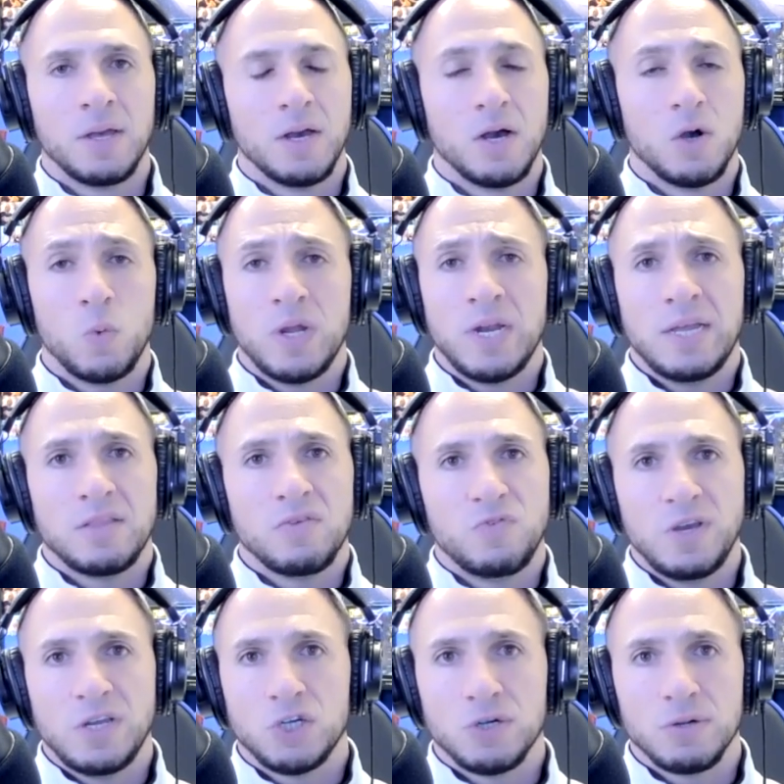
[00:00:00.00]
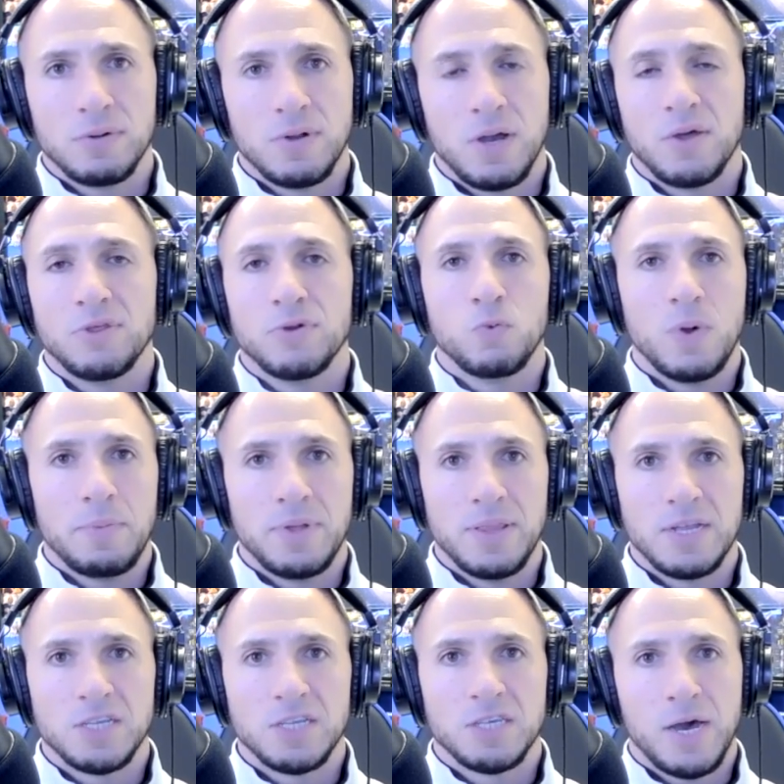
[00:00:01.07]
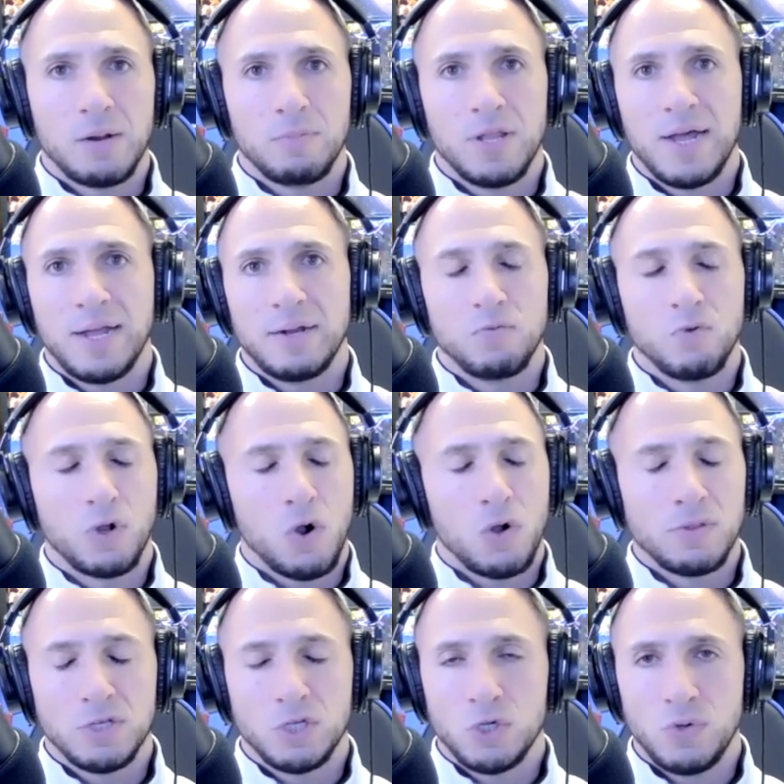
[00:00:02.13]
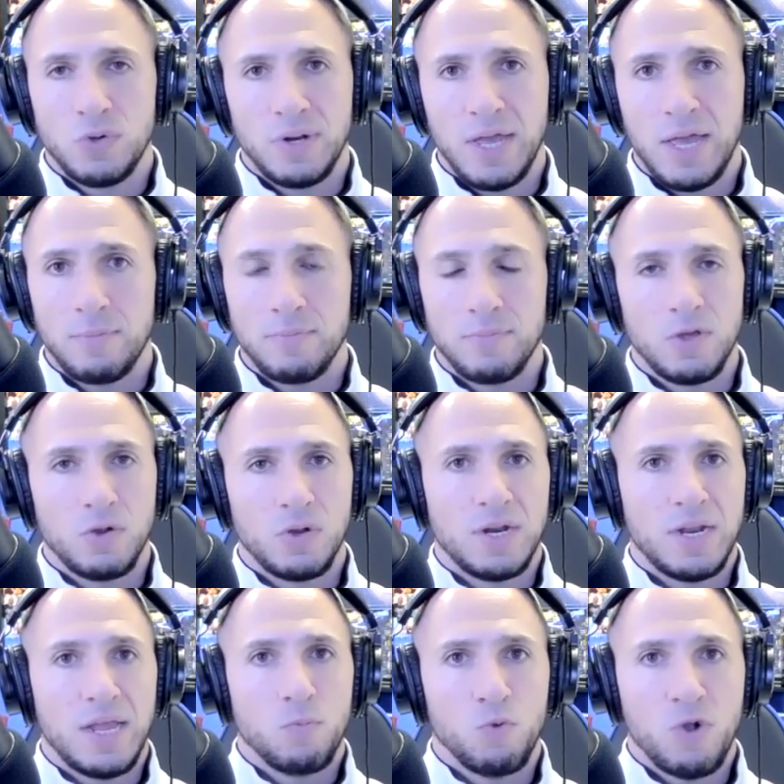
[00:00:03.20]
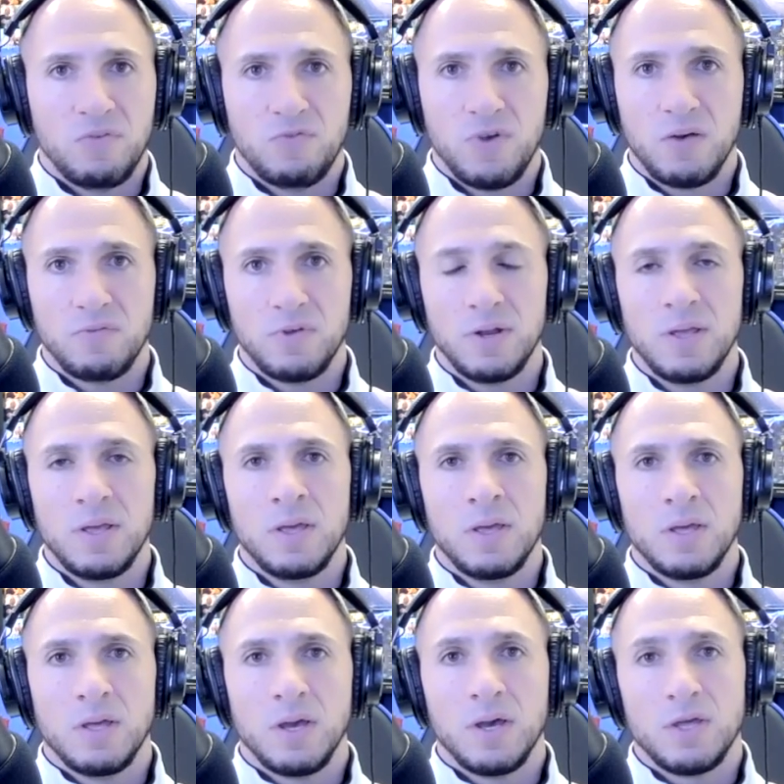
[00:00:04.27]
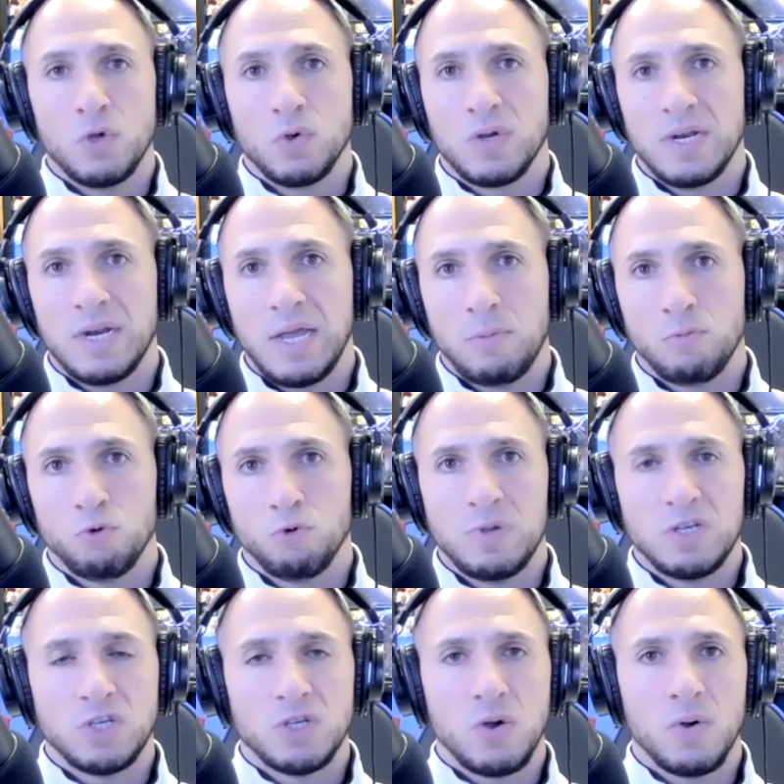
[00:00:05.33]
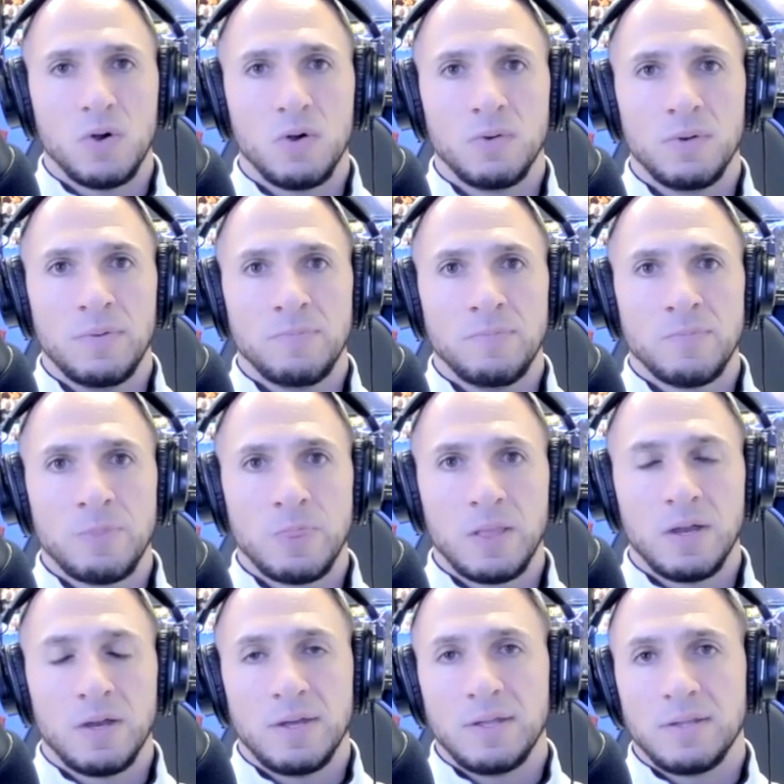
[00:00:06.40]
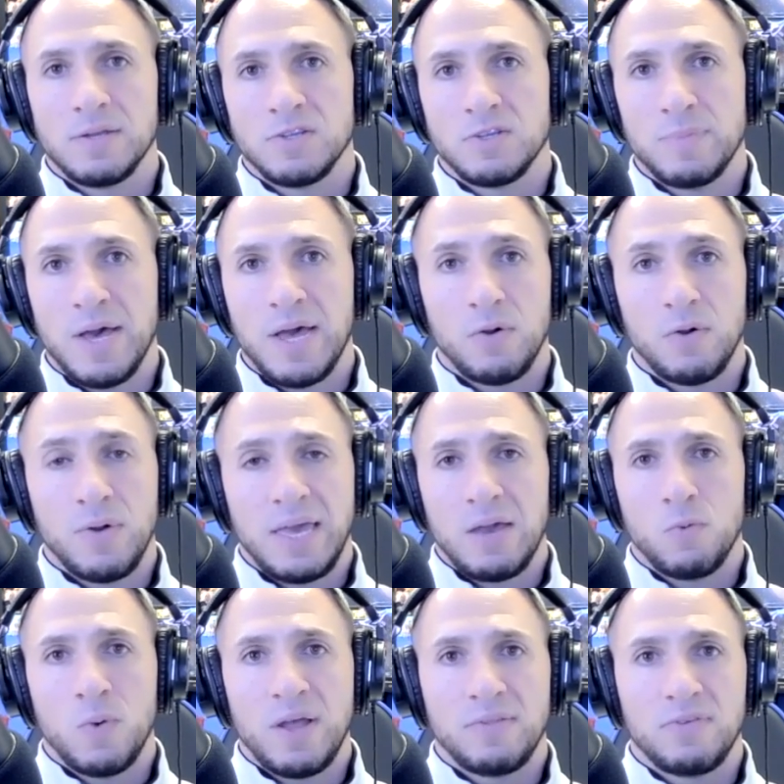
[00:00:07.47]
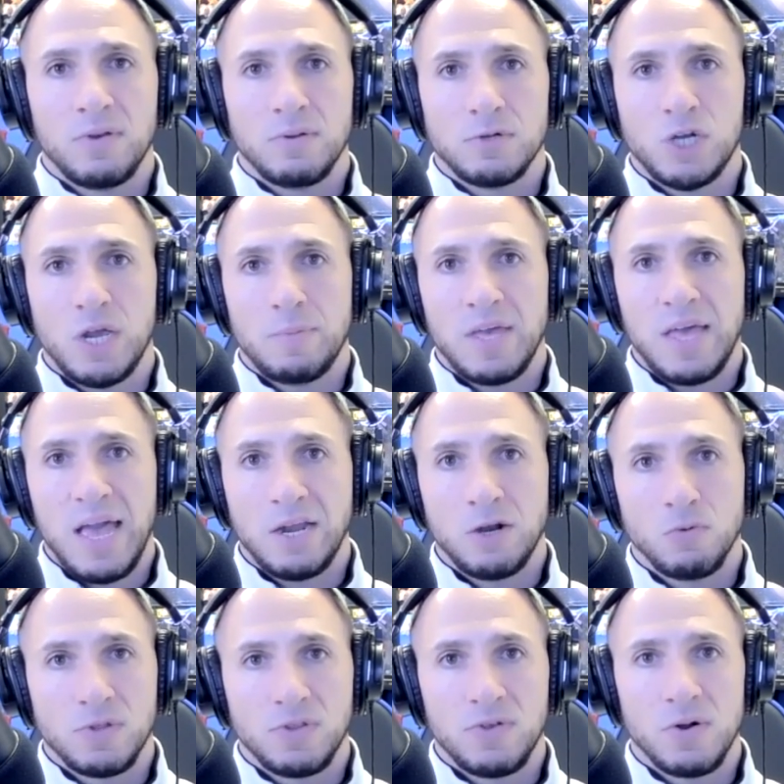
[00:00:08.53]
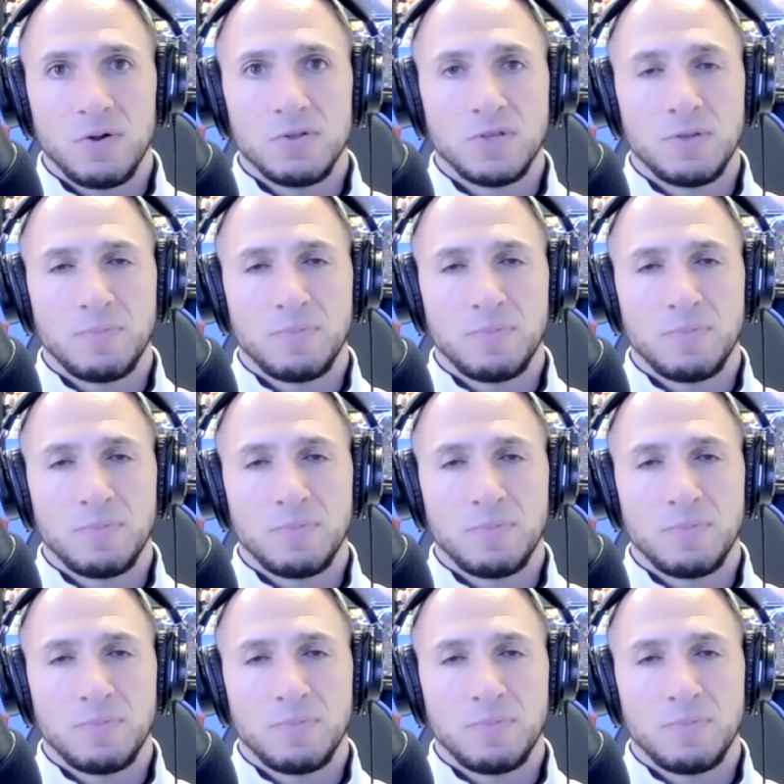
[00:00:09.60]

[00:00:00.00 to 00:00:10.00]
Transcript: We need to feature other women. That's the bottom line, regardless who you name. You can name Red Velvet. You can name Ruby Soho. It doesn't matter. I can't wait till Jamie Hayter returns.